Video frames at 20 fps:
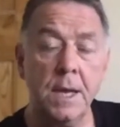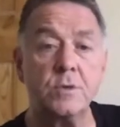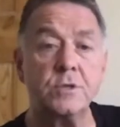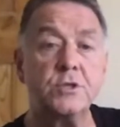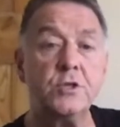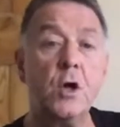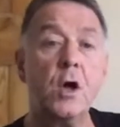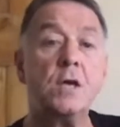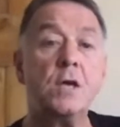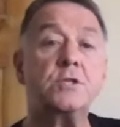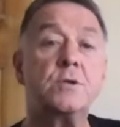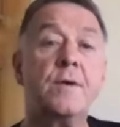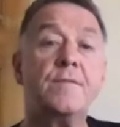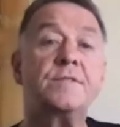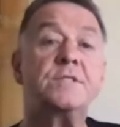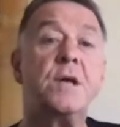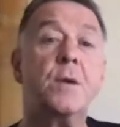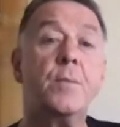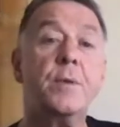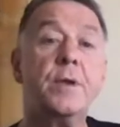it was nice to
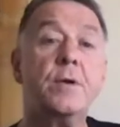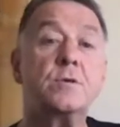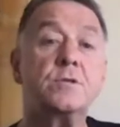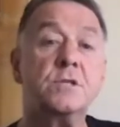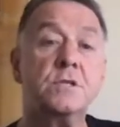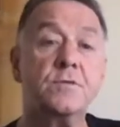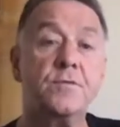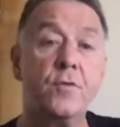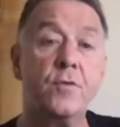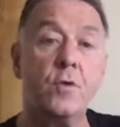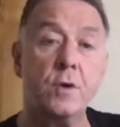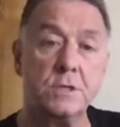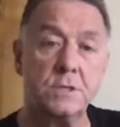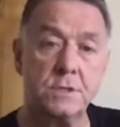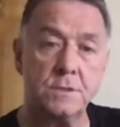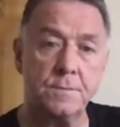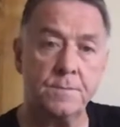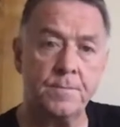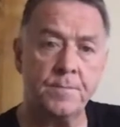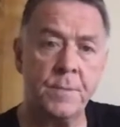have someone else's
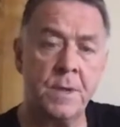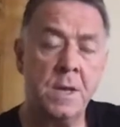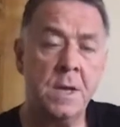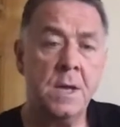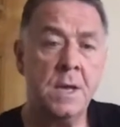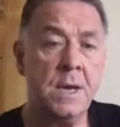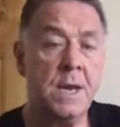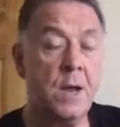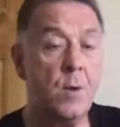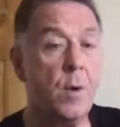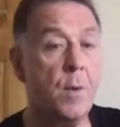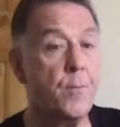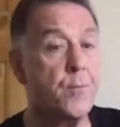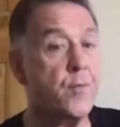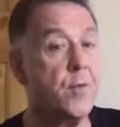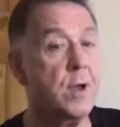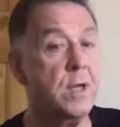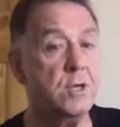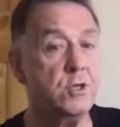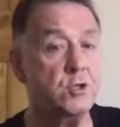voice. Now, I'm
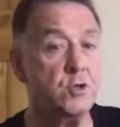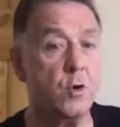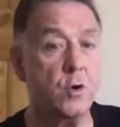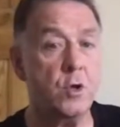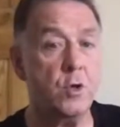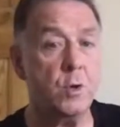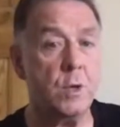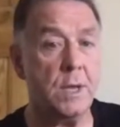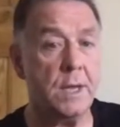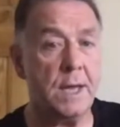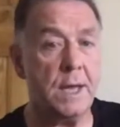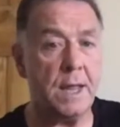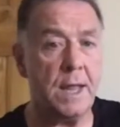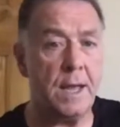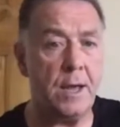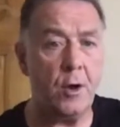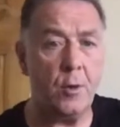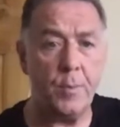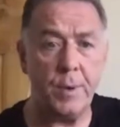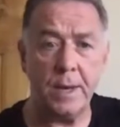pretty sure you can get
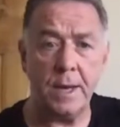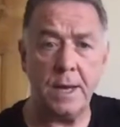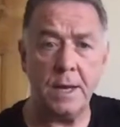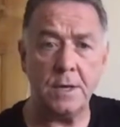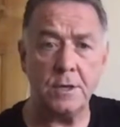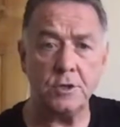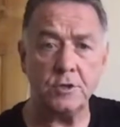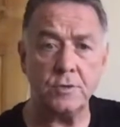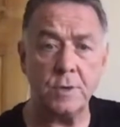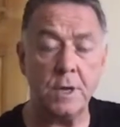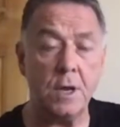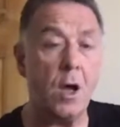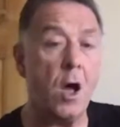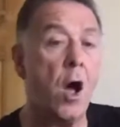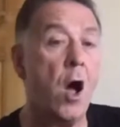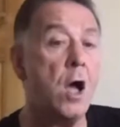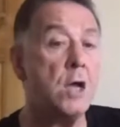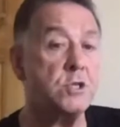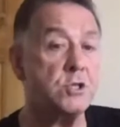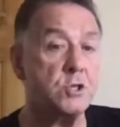that help at Kennedy Street.
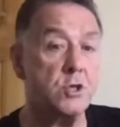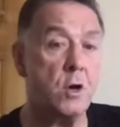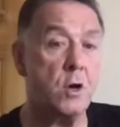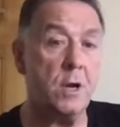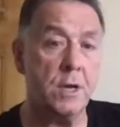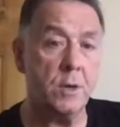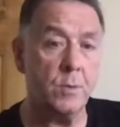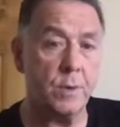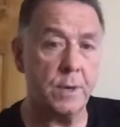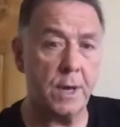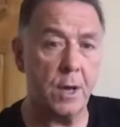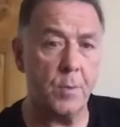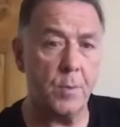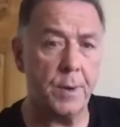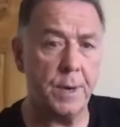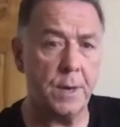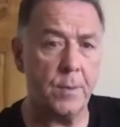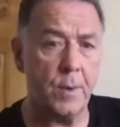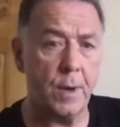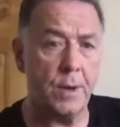I certainly would
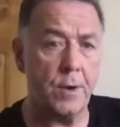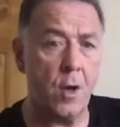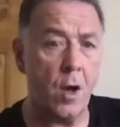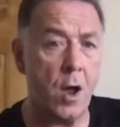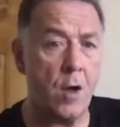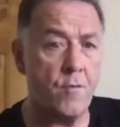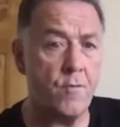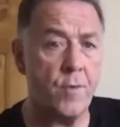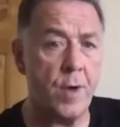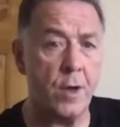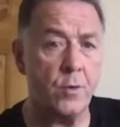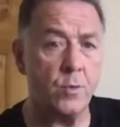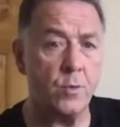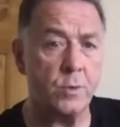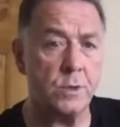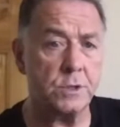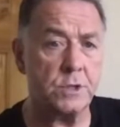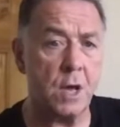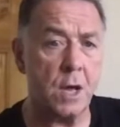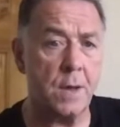help anyone. I run
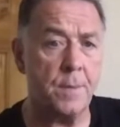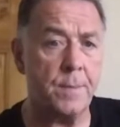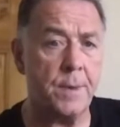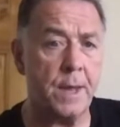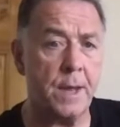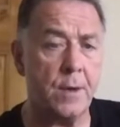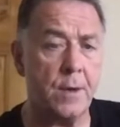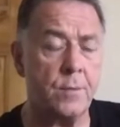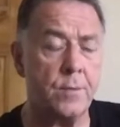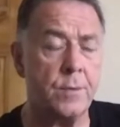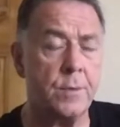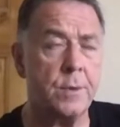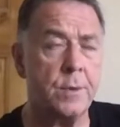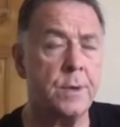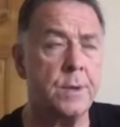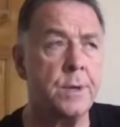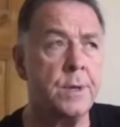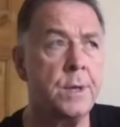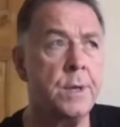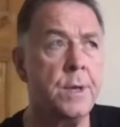all the time now.
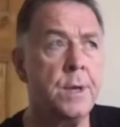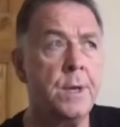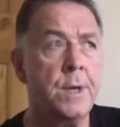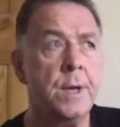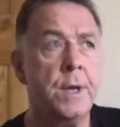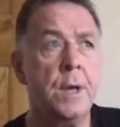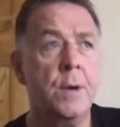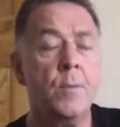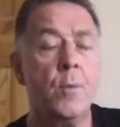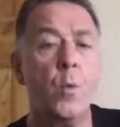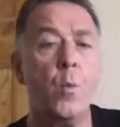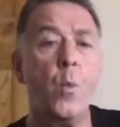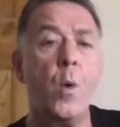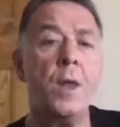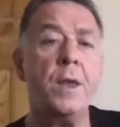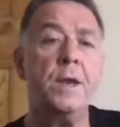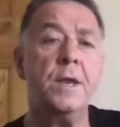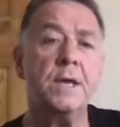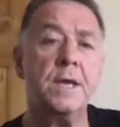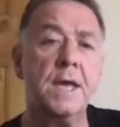But
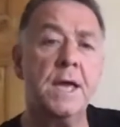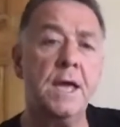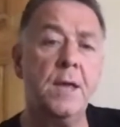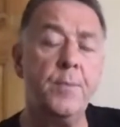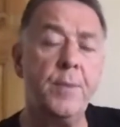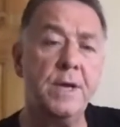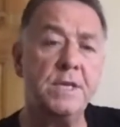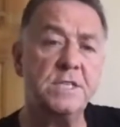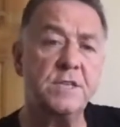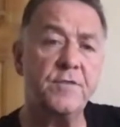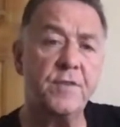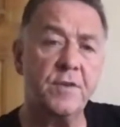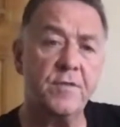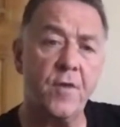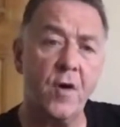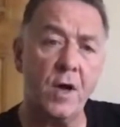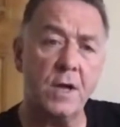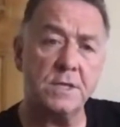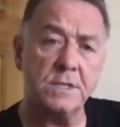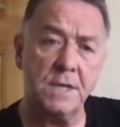one of the key pieces of
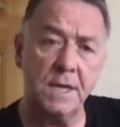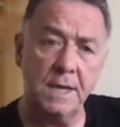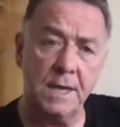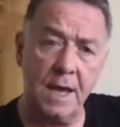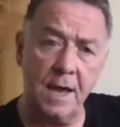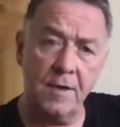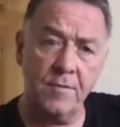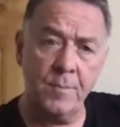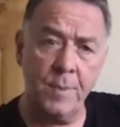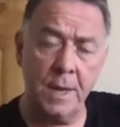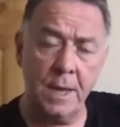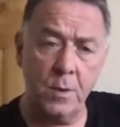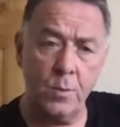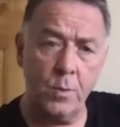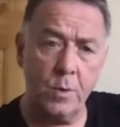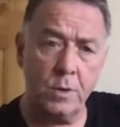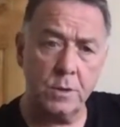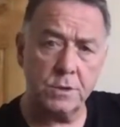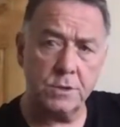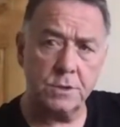advice he gave
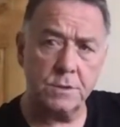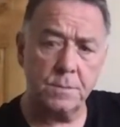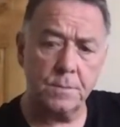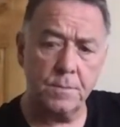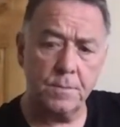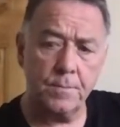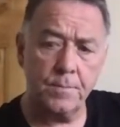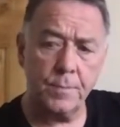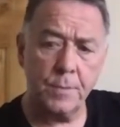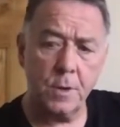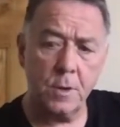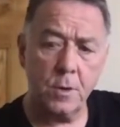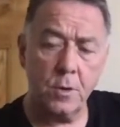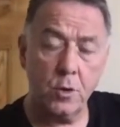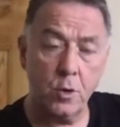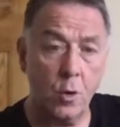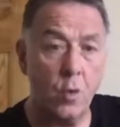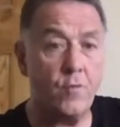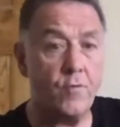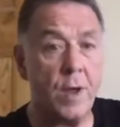me was,
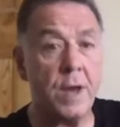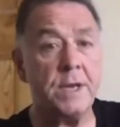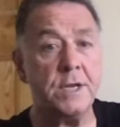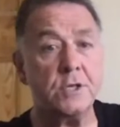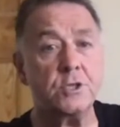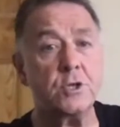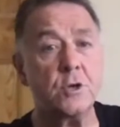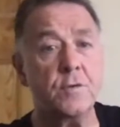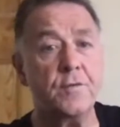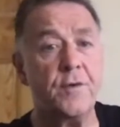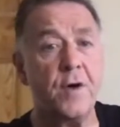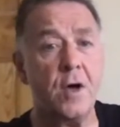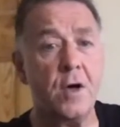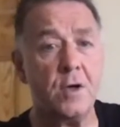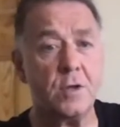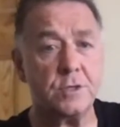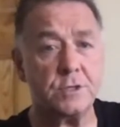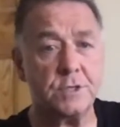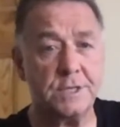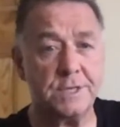"You're running too
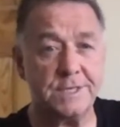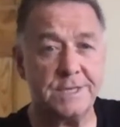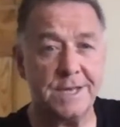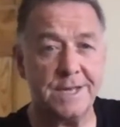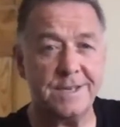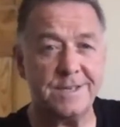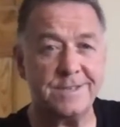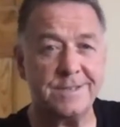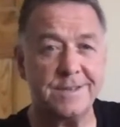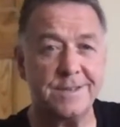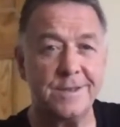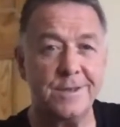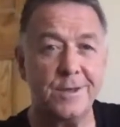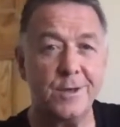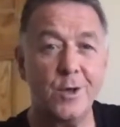fast," he said.